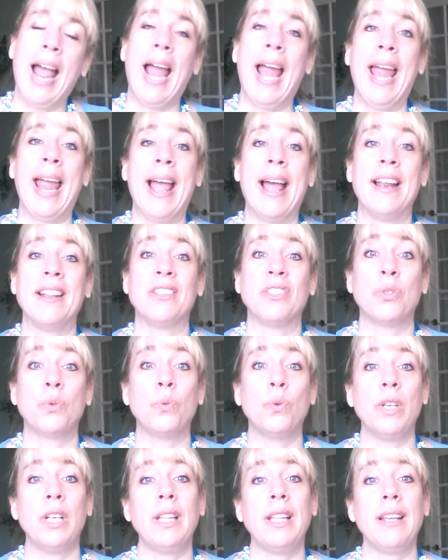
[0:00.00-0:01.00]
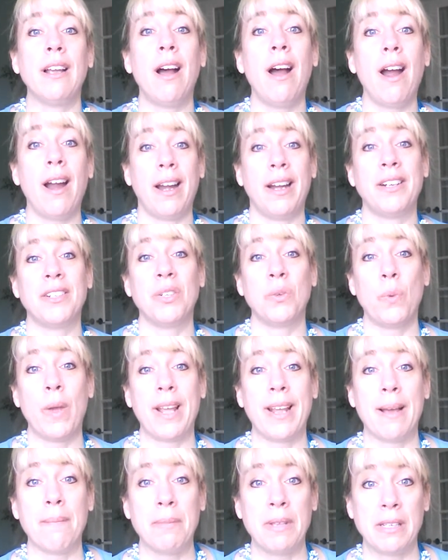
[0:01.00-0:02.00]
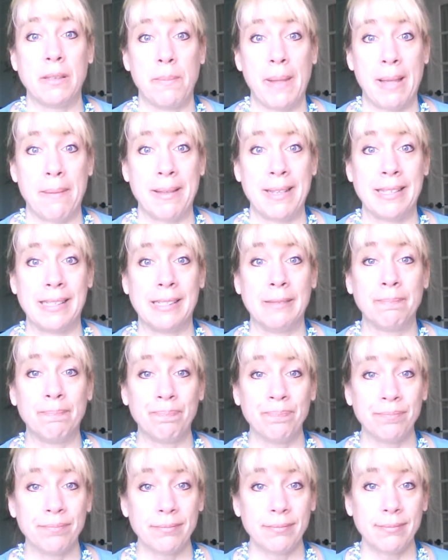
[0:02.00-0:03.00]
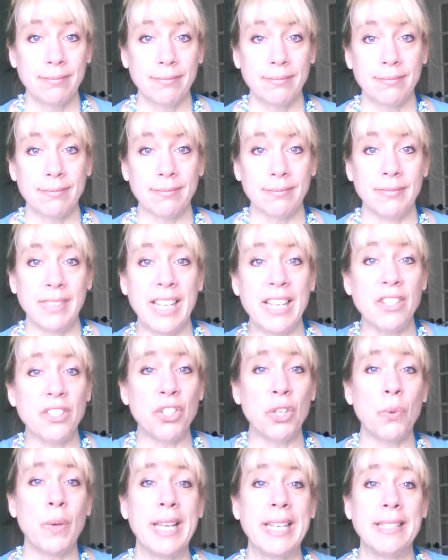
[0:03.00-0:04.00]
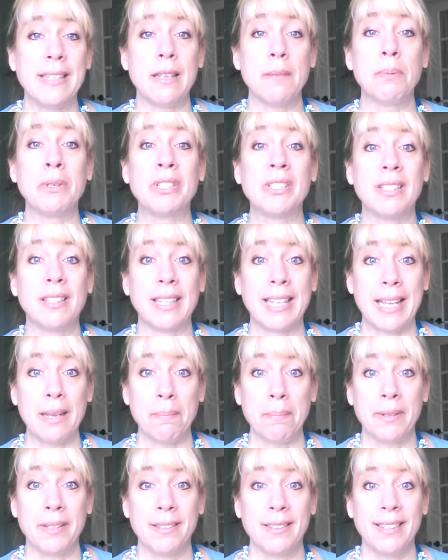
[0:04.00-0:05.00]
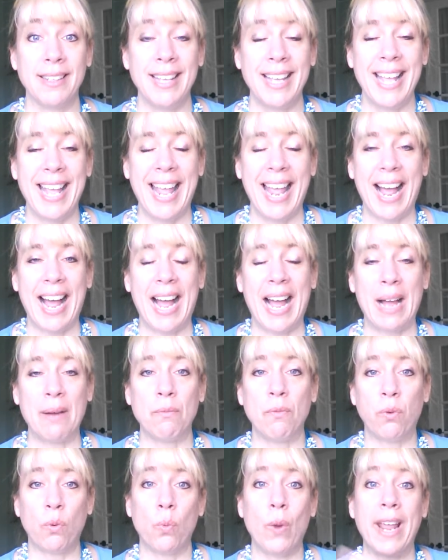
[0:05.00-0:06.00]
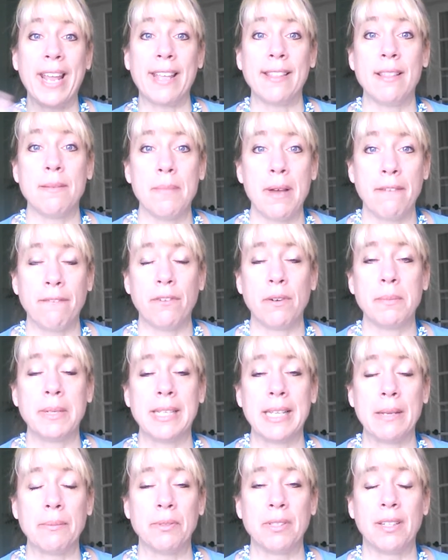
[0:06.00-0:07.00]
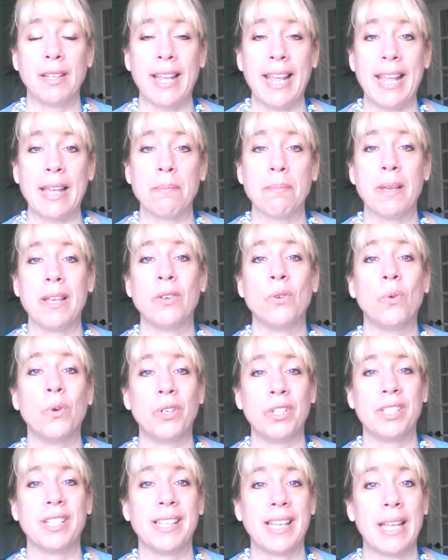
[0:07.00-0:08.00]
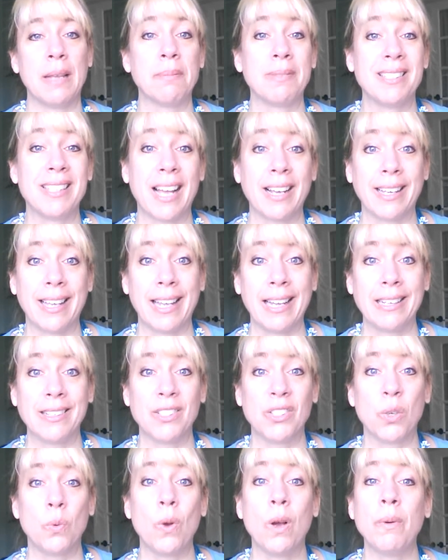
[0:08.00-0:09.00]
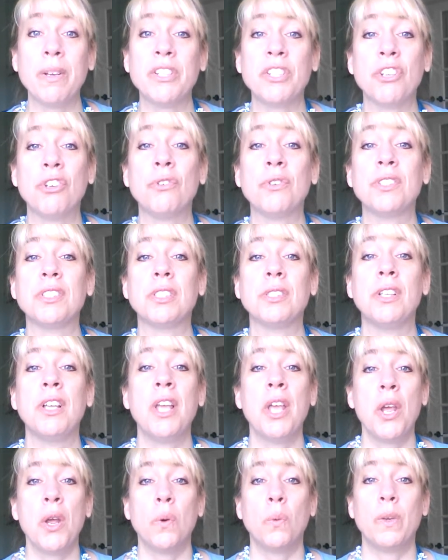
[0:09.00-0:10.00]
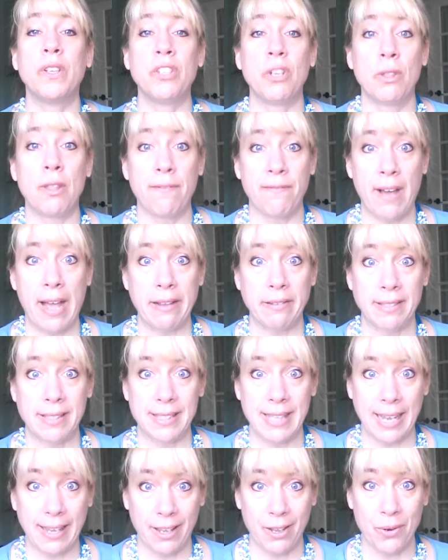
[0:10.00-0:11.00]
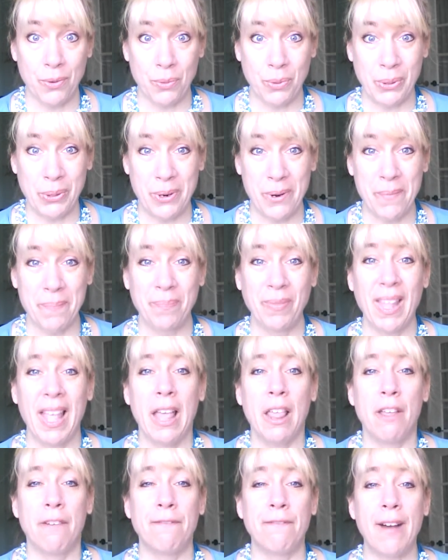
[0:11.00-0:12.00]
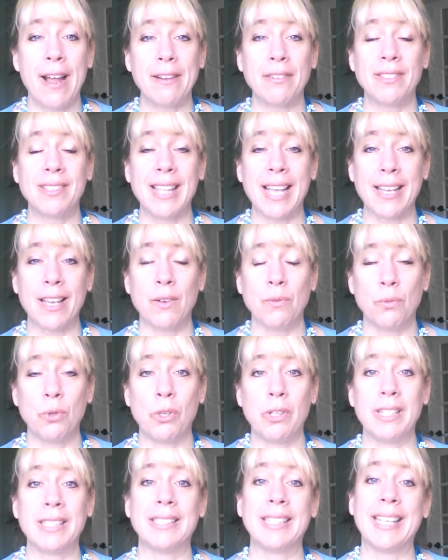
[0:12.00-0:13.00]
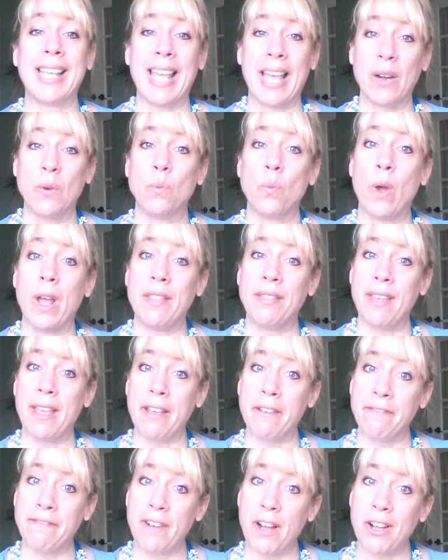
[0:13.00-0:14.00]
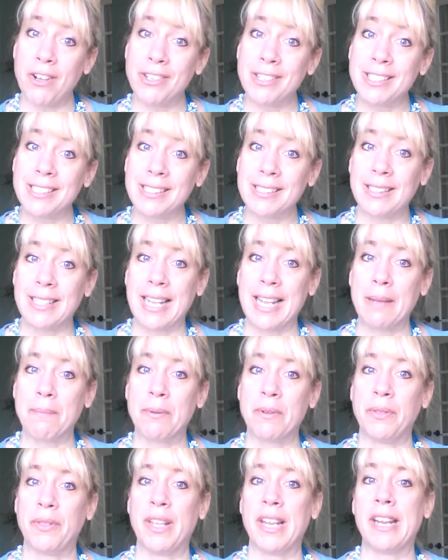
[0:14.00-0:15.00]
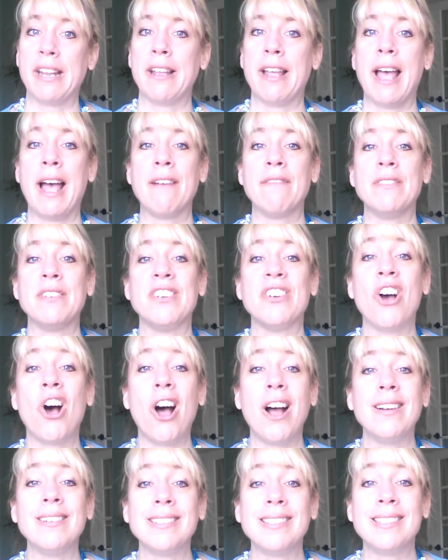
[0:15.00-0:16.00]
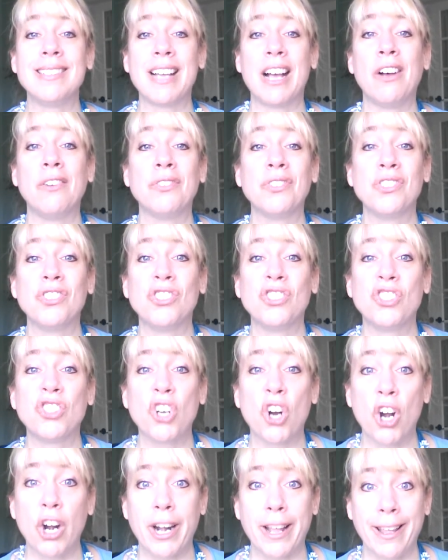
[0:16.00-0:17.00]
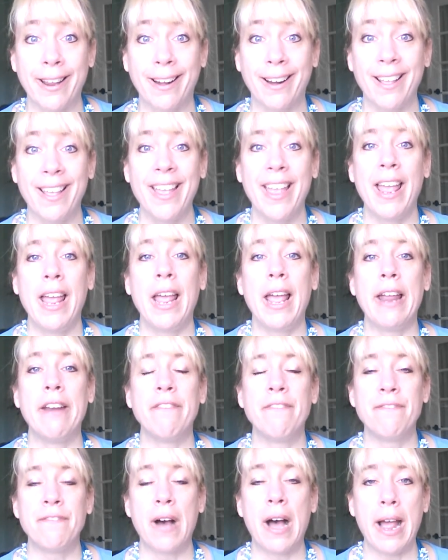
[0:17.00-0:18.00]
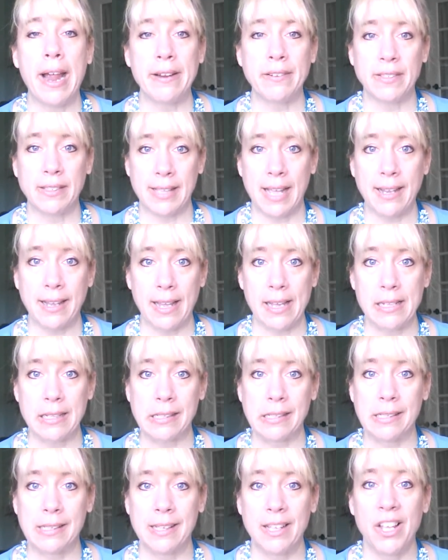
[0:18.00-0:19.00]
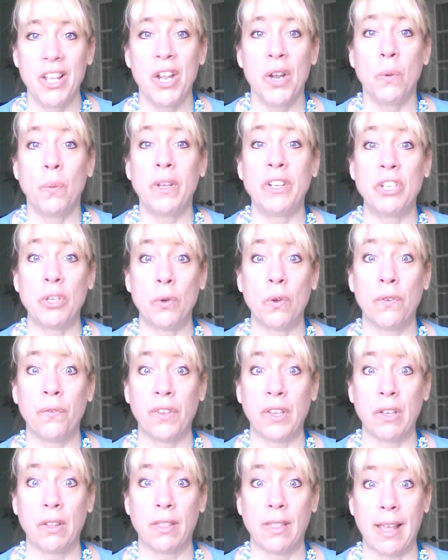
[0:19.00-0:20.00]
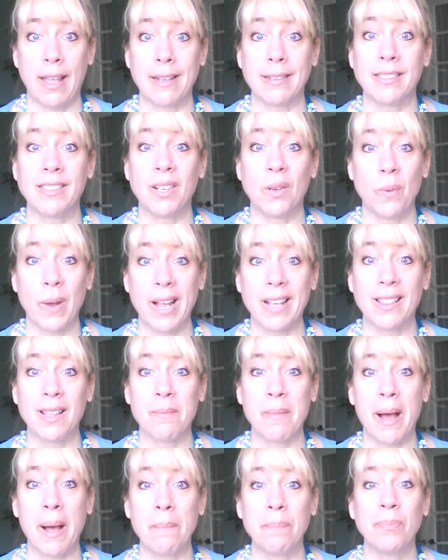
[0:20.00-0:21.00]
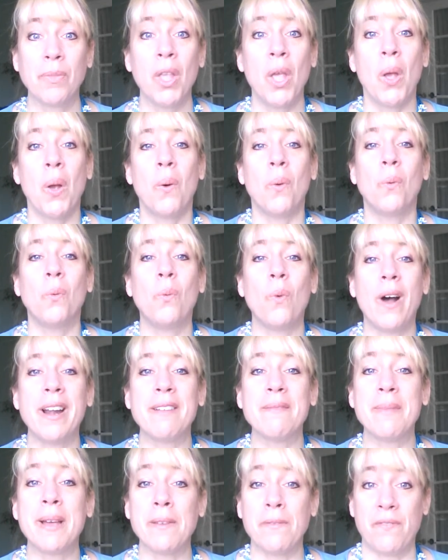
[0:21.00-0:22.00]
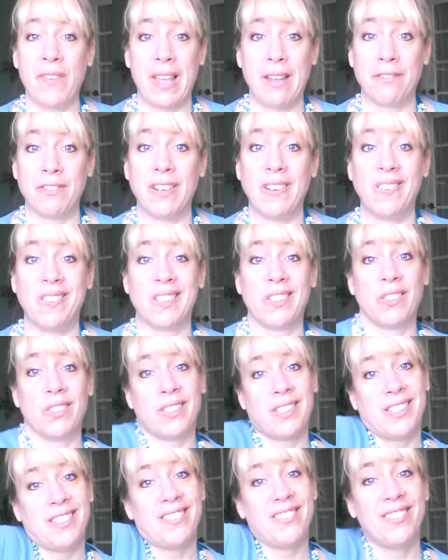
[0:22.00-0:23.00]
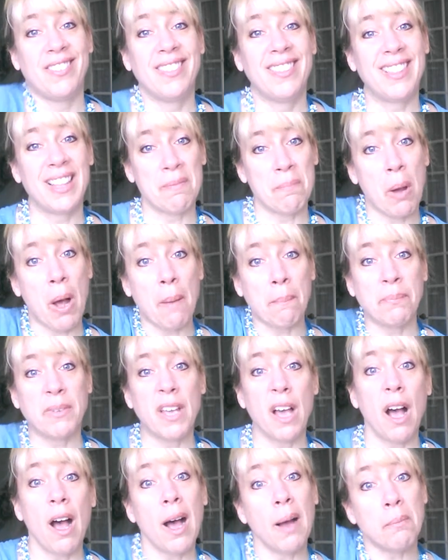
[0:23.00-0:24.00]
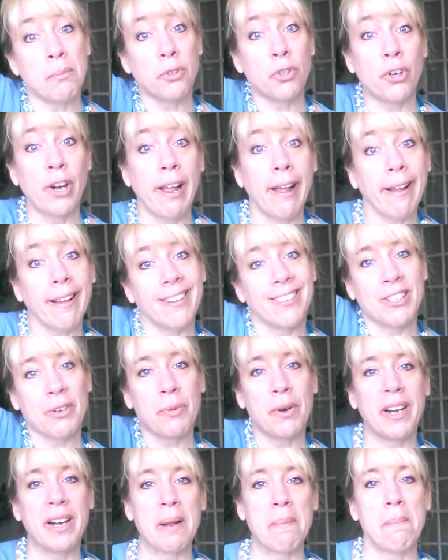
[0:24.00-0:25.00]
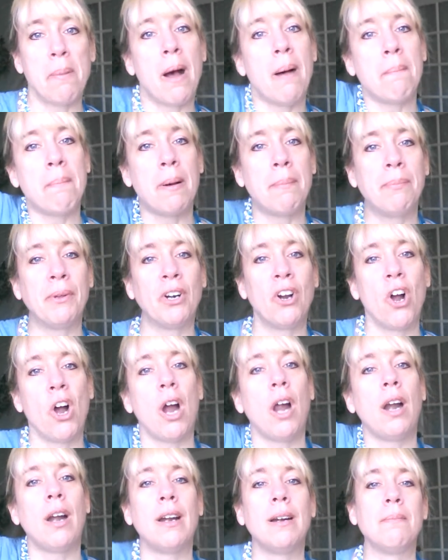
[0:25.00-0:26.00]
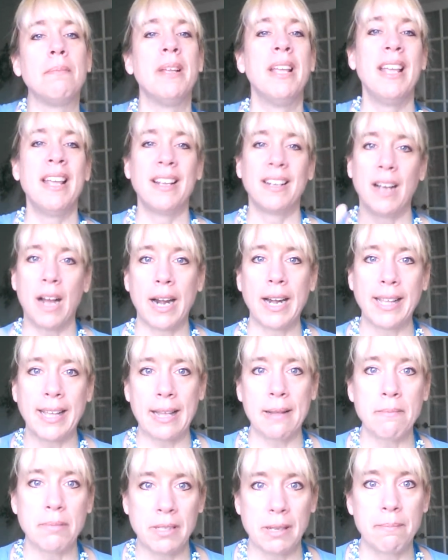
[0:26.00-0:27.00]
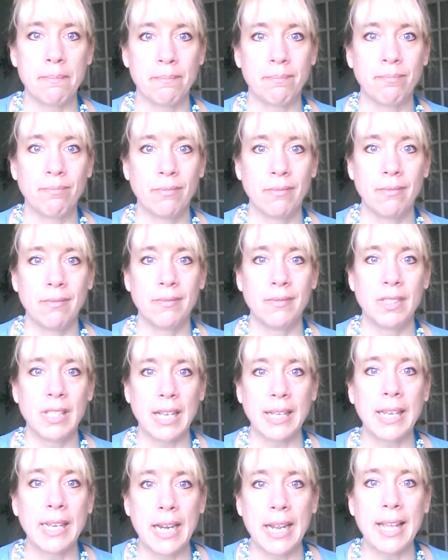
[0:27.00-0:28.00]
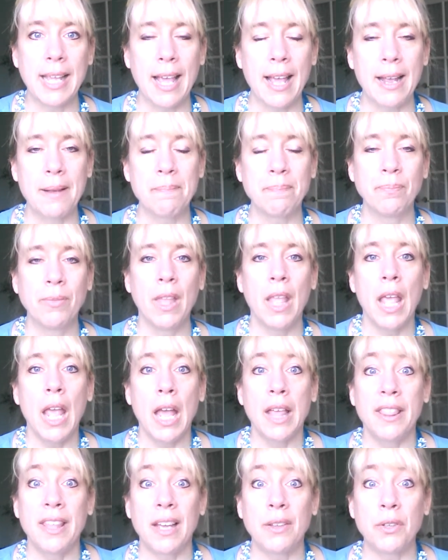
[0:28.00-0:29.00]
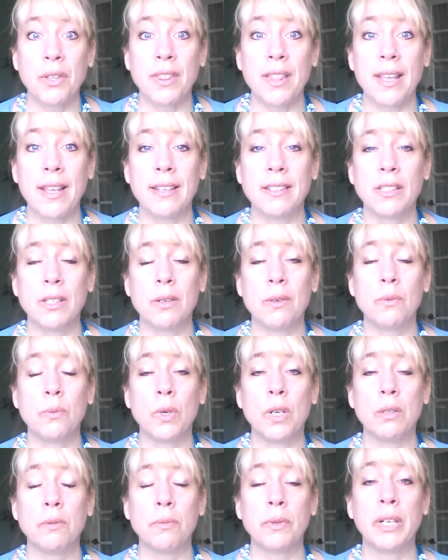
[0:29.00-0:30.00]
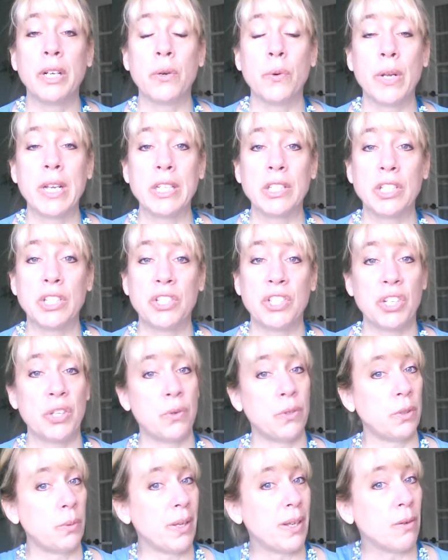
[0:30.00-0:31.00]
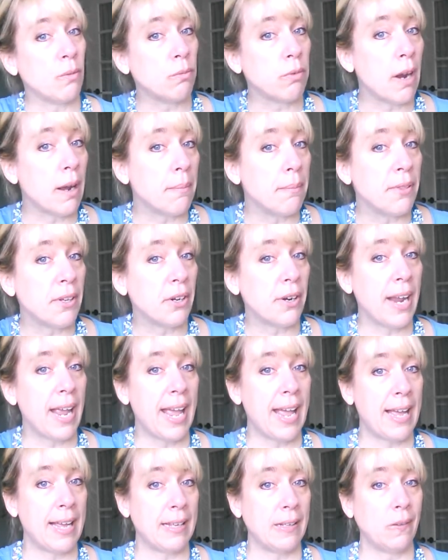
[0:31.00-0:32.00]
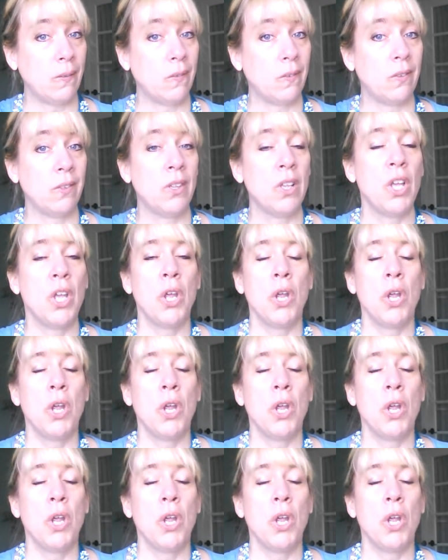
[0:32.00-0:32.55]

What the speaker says: And it's really hard to wake up these babies into a deeper sleep, waking them up from a deep sleep in order to keep sucking. So what we do is we do the 5-second rule. The 5-second rule is, again, when they have fallen asleep and they have not self-started in 5 seconds, we do a few things to wake them up. One of my favorites is the pump you up trick. So we're going to pump up their arm, kind of get some sucking again. The other thing is that what we're going to do is we can rub their heads.